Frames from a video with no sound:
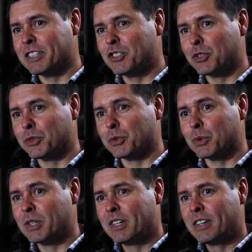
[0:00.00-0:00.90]

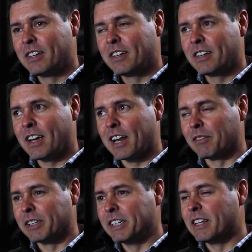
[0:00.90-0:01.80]
to kind
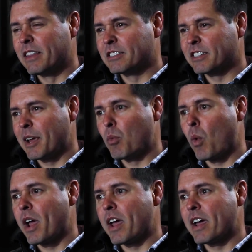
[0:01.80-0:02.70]
of lead in the same
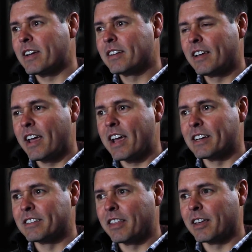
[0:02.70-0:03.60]
way
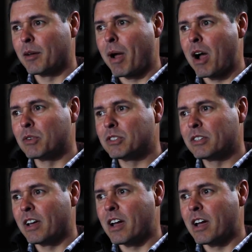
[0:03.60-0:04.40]
and think about